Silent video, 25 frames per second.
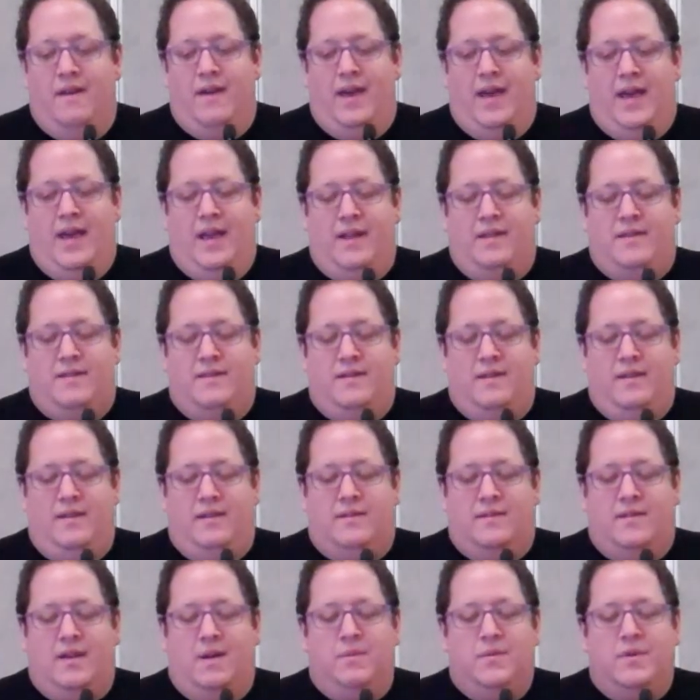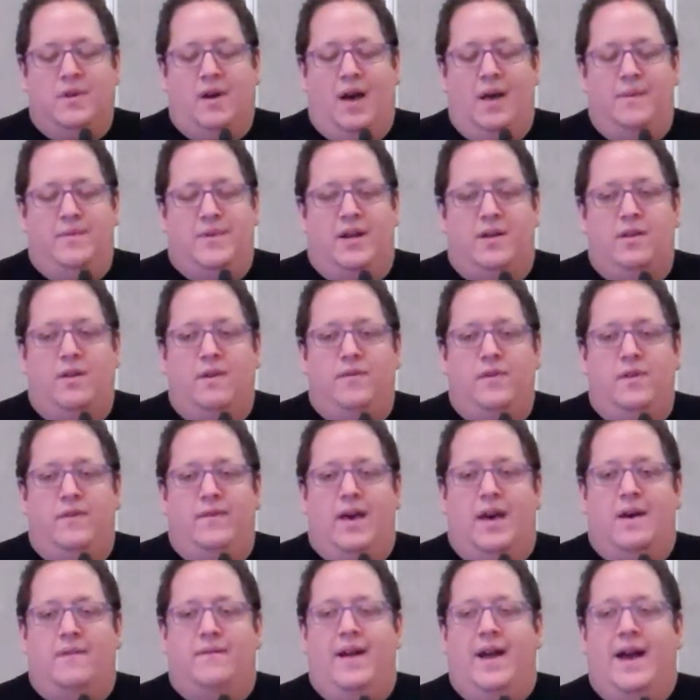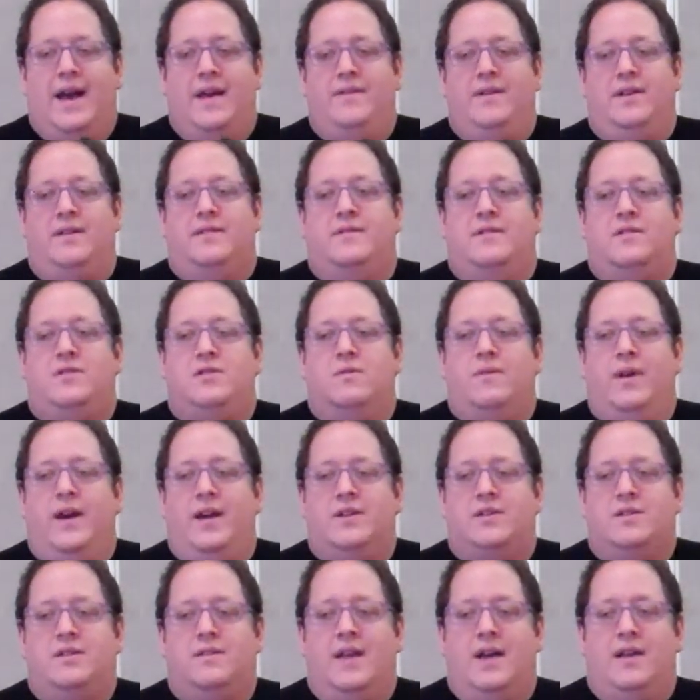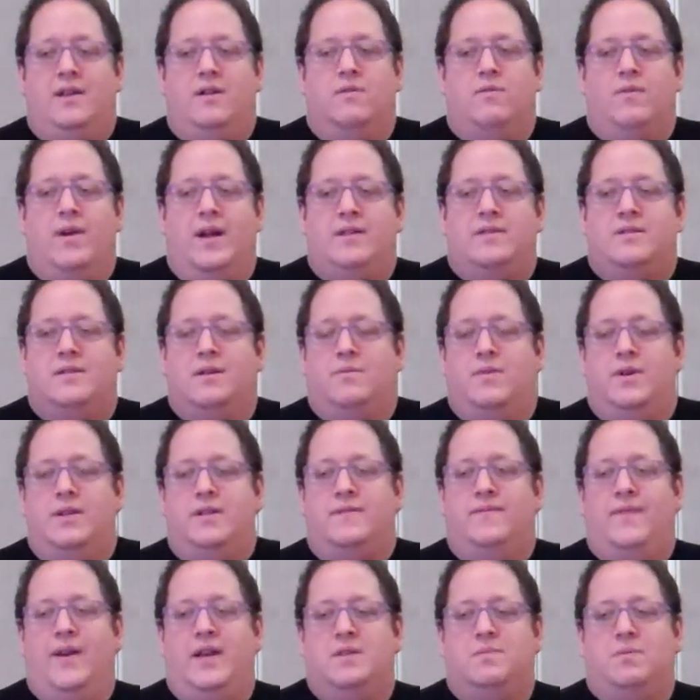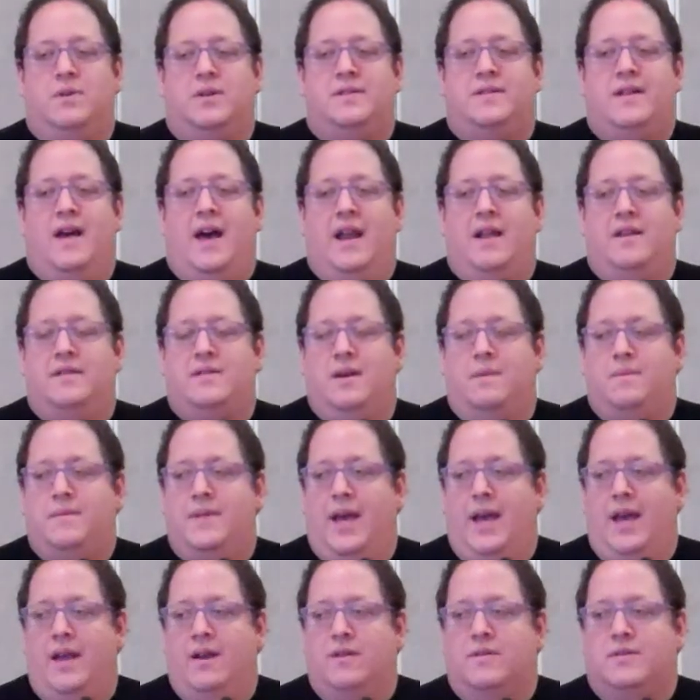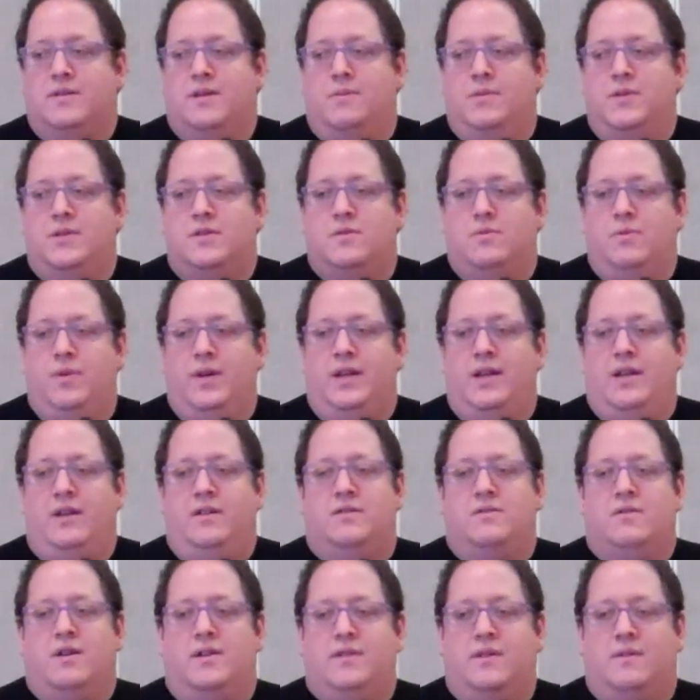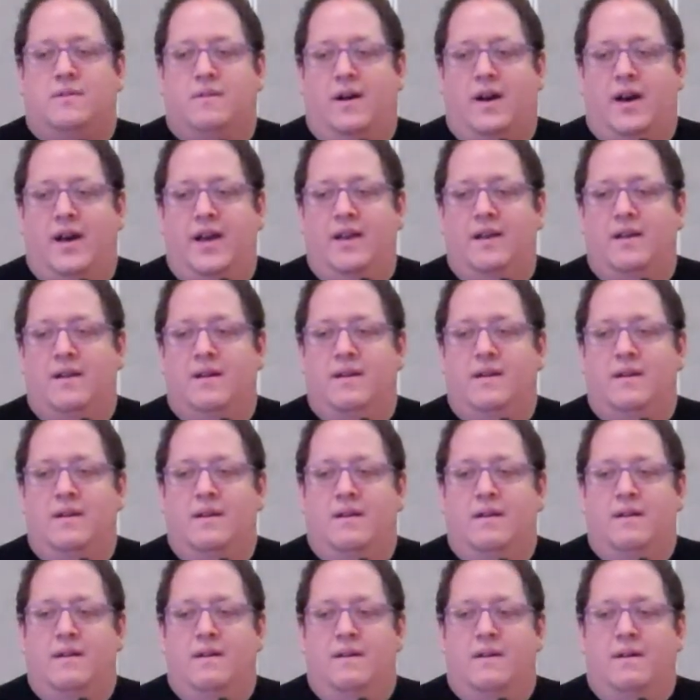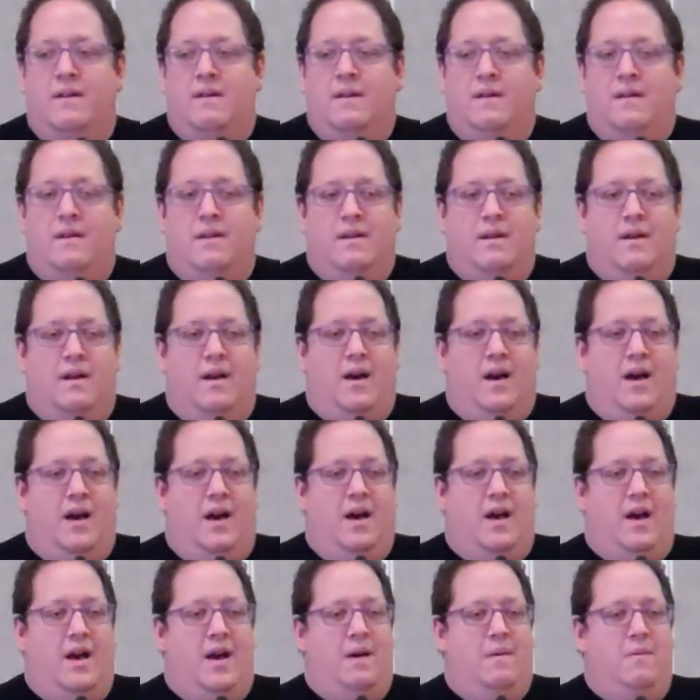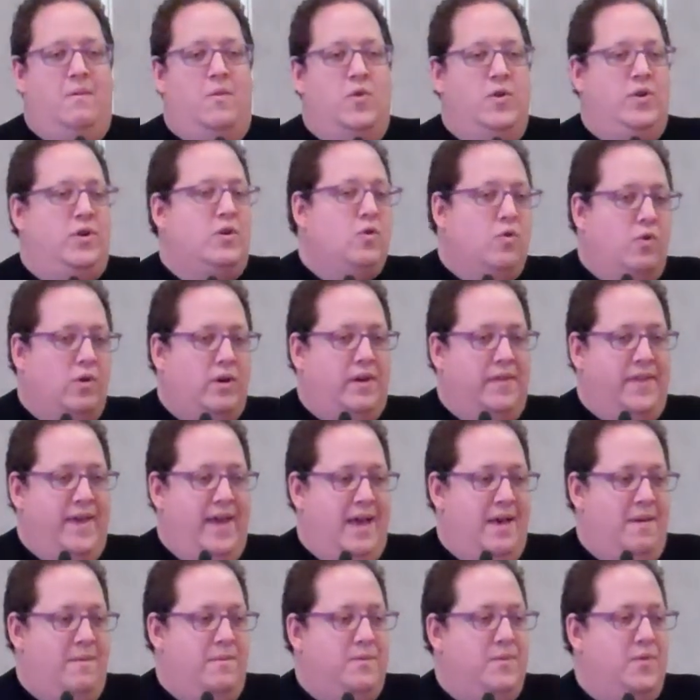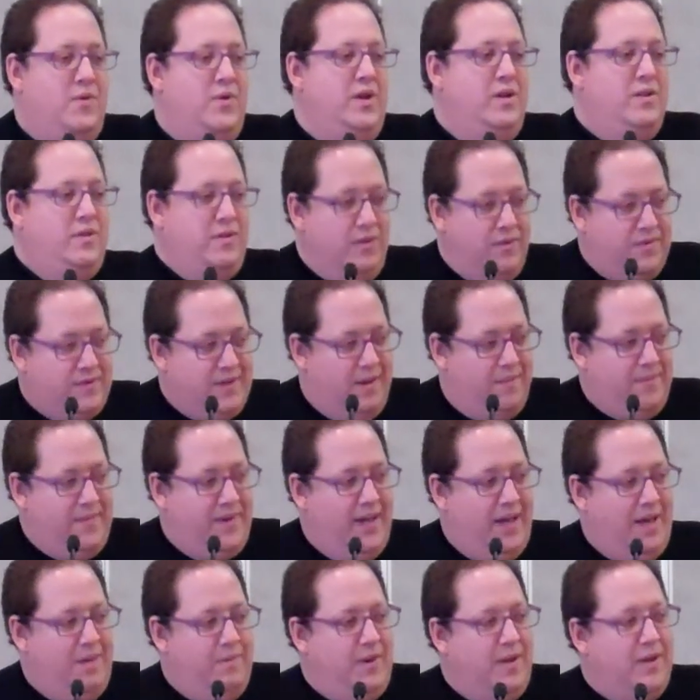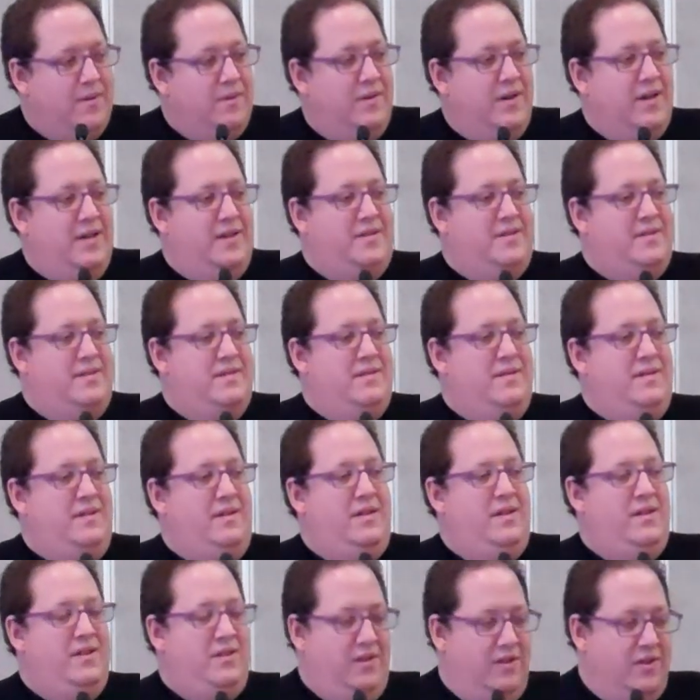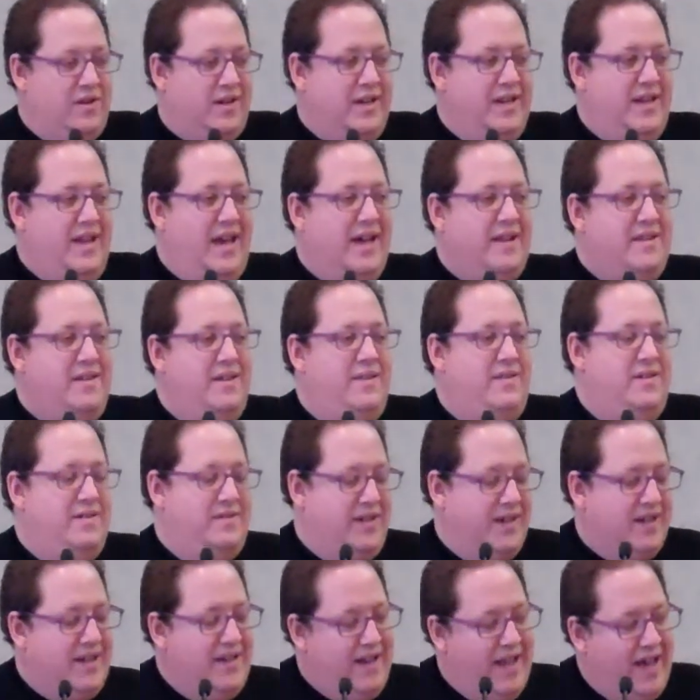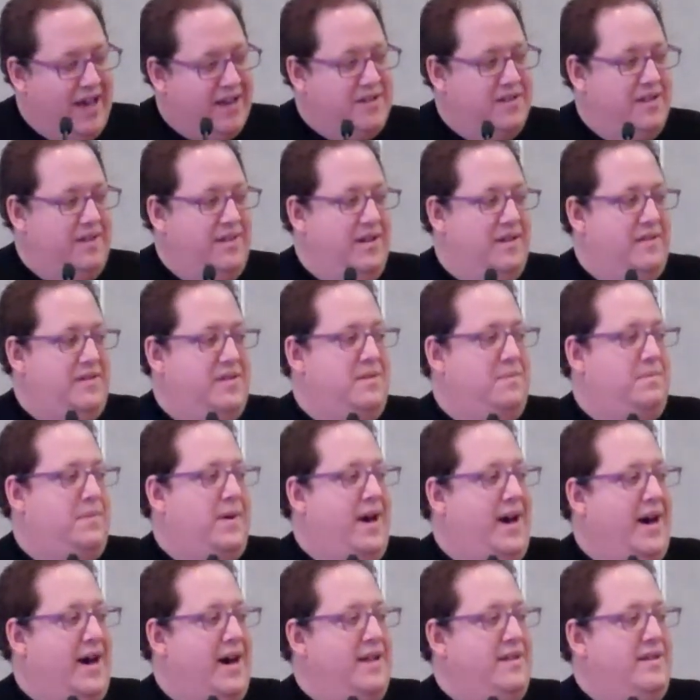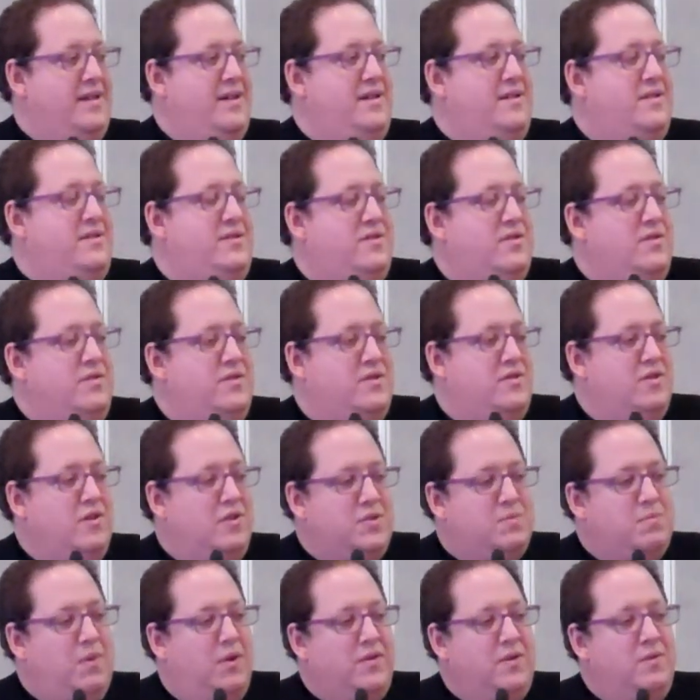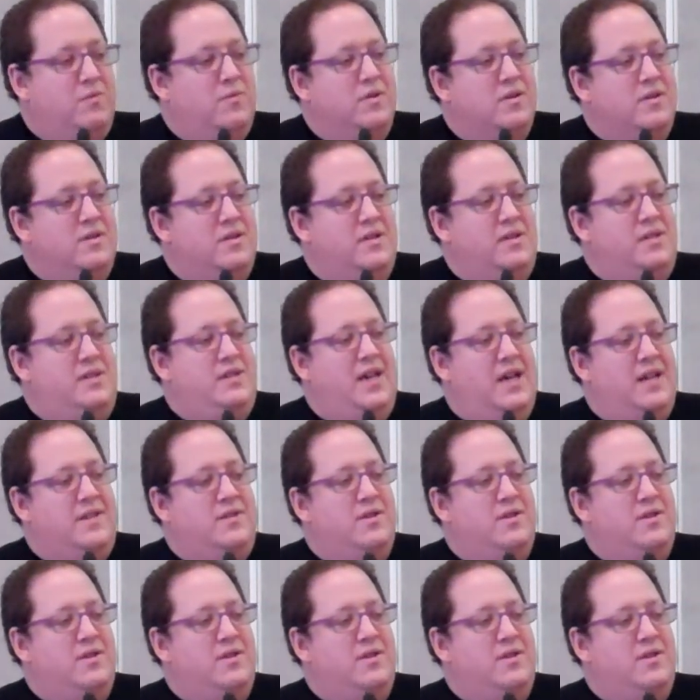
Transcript: it's sometimes, I don't know if you've ever had this situation that you read someone's Facebook status update or someone's tweet and you start to cry, or you call them, or you do something because you're connected. There's a connection there, there's a bond, and so it's no spoken words, yet